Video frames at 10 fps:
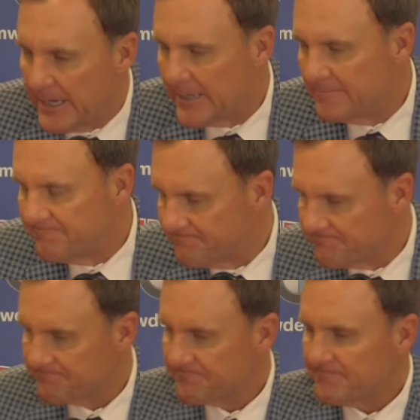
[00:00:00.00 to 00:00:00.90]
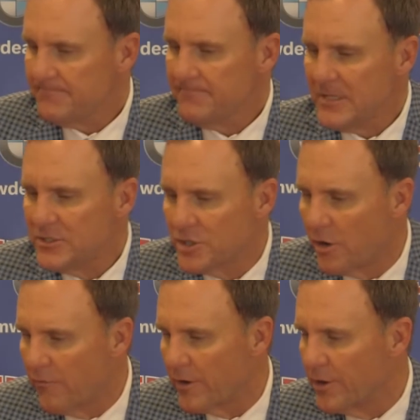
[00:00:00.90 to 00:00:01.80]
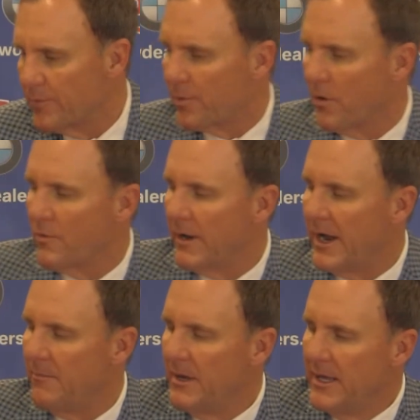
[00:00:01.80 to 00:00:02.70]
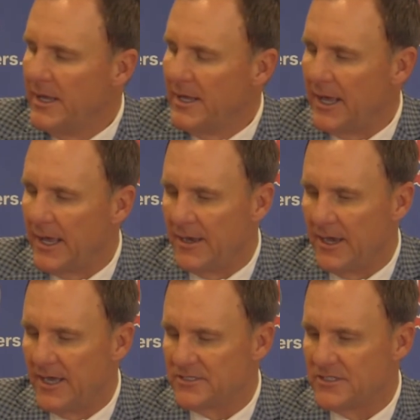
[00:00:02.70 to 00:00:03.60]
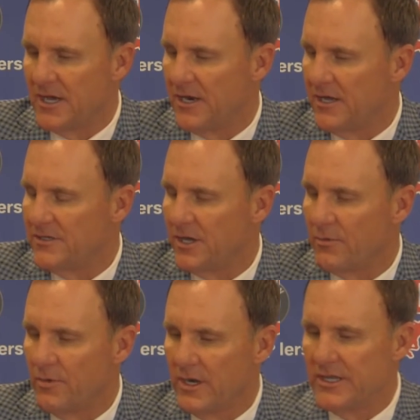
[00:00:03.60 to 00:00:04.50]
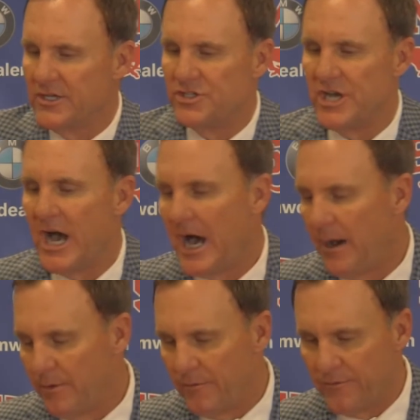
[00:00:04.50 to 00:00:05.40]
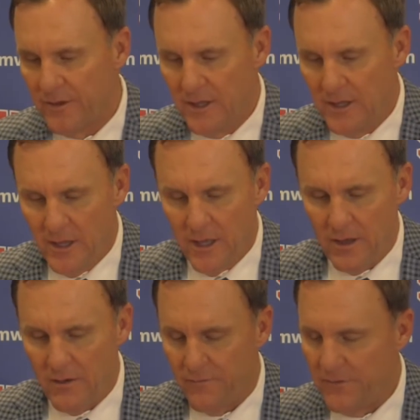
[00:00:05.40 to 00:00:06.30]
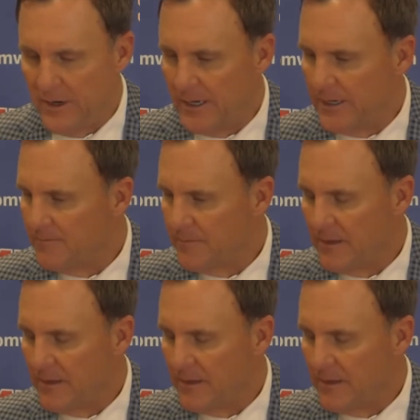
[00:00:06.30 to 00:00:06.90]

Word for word: Um, took over a good program and uh, has done a done a really good job of of, uh,